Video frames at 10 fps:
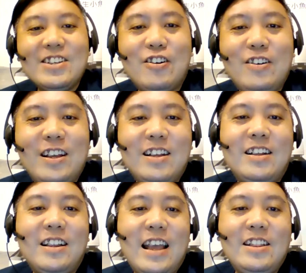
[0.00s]
So
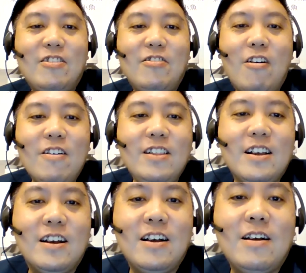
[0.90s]
later on,
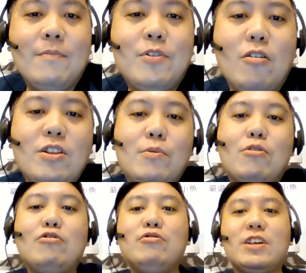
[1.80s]
doctor will
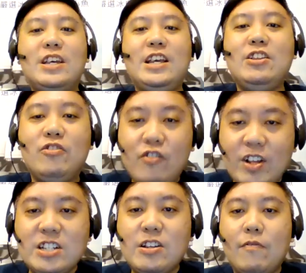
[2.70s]
go through the key
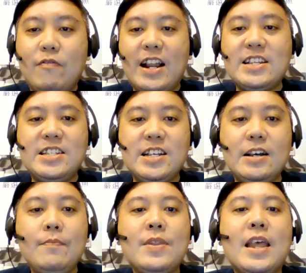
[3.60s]
ingredients of Velixir